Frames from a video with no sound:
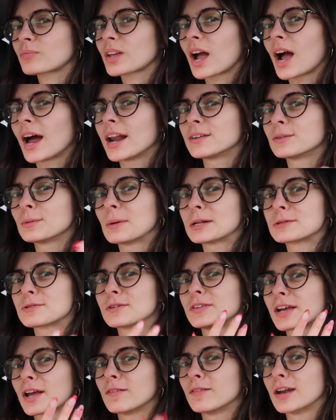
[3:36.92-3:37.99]
Kind of reminds me of
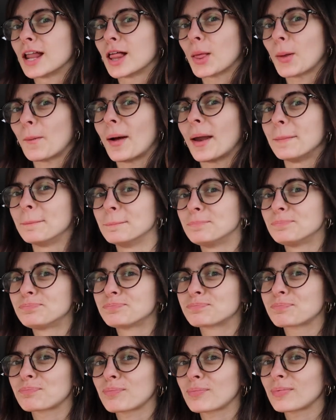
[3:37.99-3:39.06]
like a vanilla
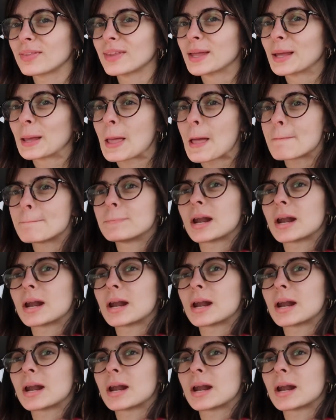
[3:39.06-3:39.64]
one.